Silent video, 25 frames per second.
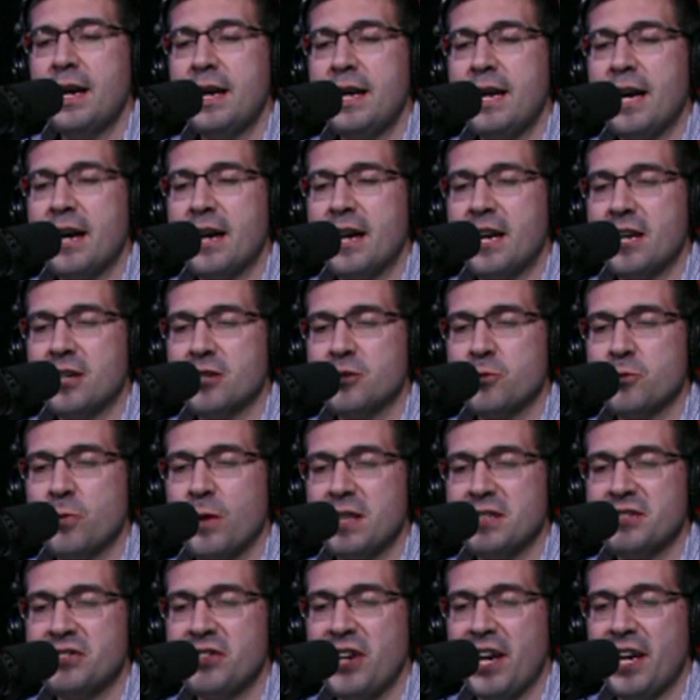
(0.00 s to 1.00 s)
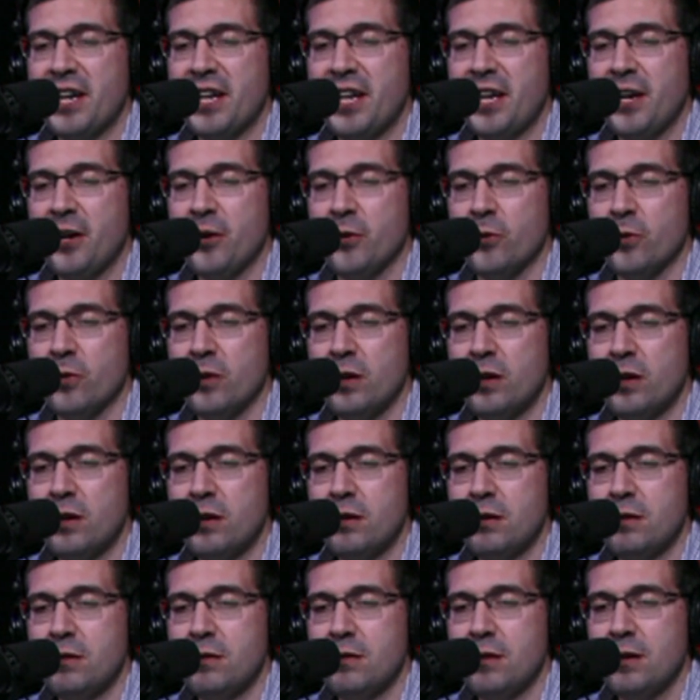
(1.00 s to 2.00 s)
Now, here's what I'll say to you.
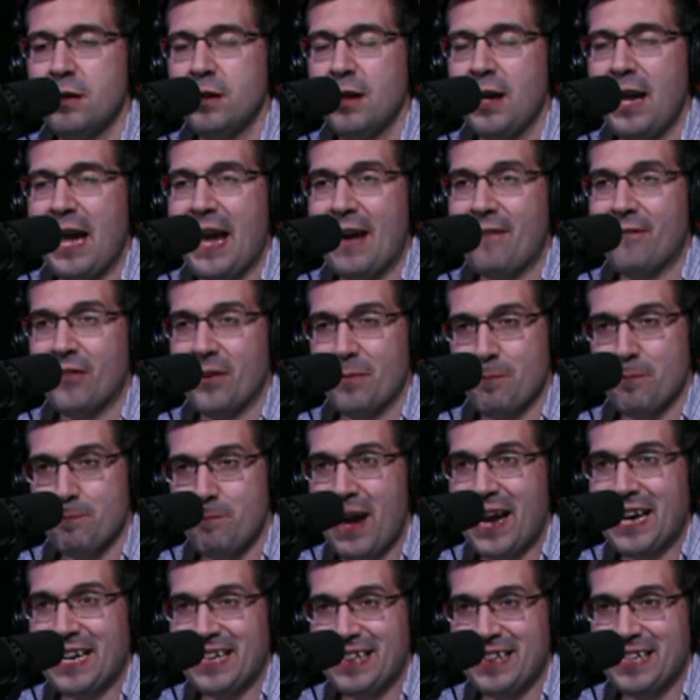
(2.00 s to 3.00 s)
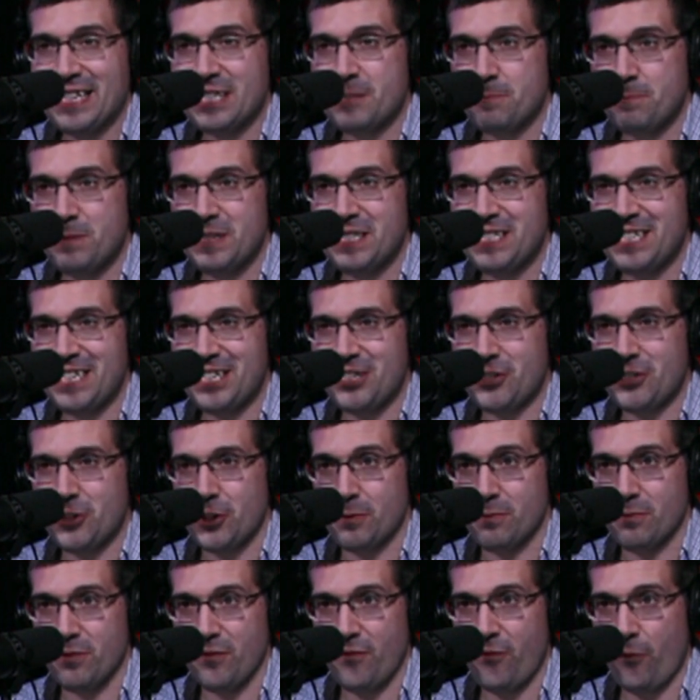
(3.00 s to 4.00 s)
Having been in this
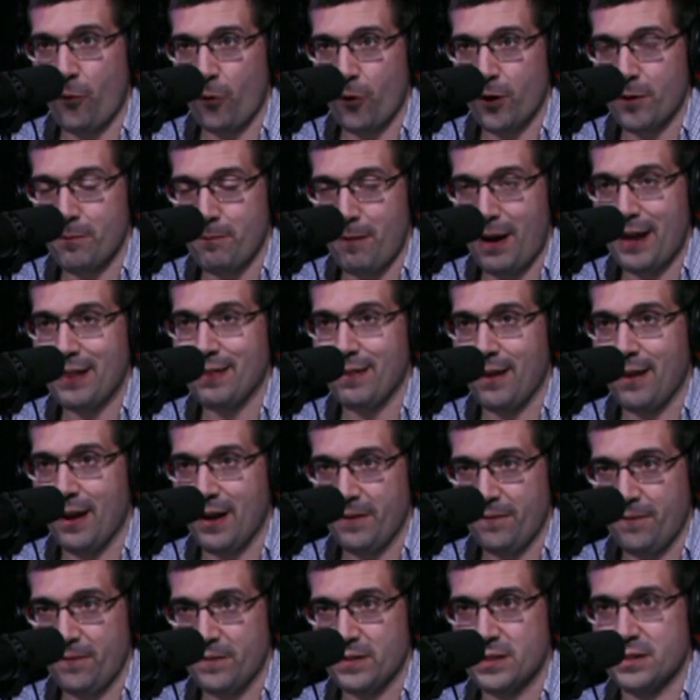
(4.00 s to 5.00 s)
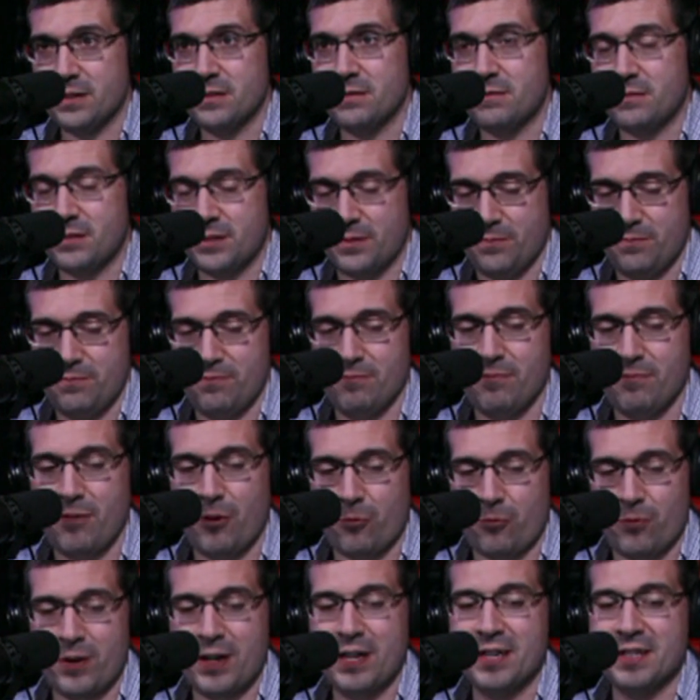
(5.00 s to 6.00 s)
position before in my life and some
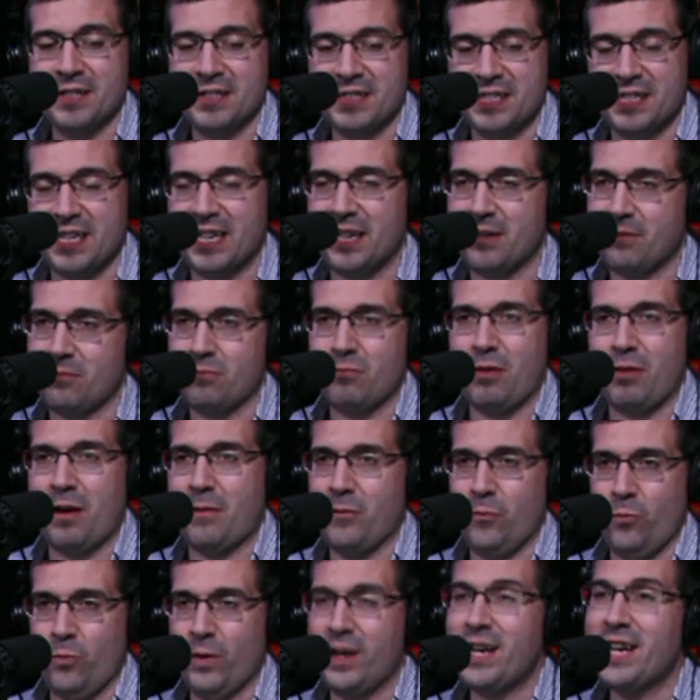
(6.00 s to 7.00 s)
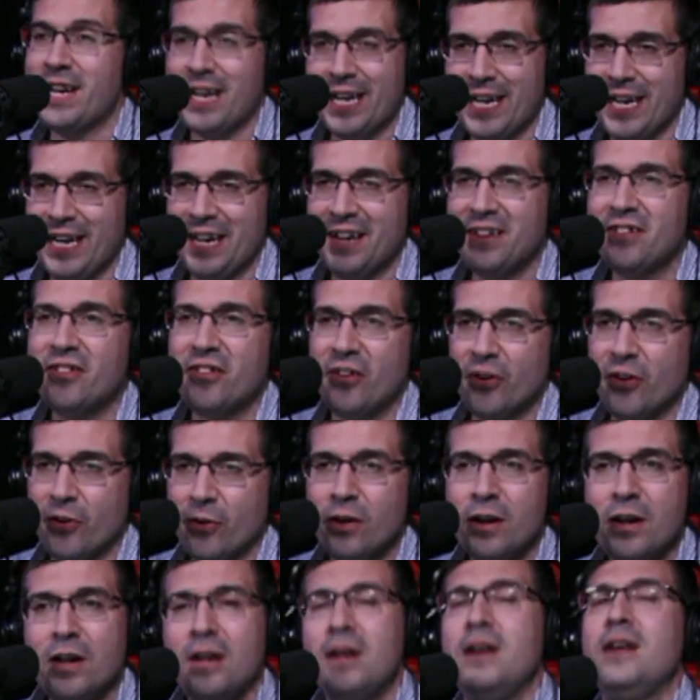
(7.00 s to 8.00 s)
arenas that, we could get into
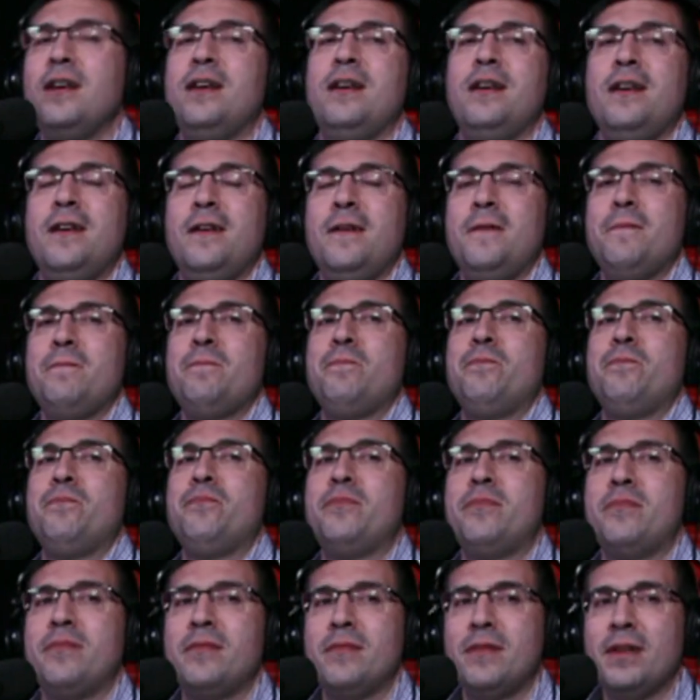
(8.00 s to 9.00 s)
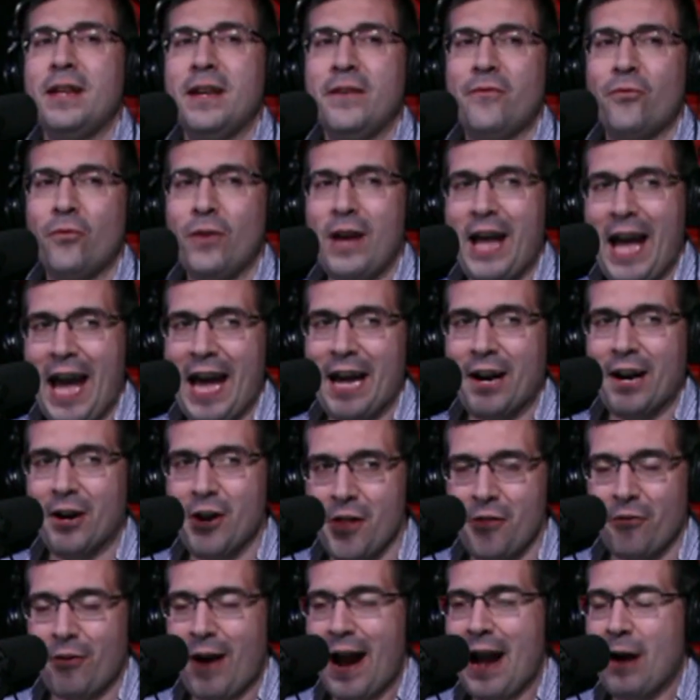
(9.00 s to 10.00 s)
if we had another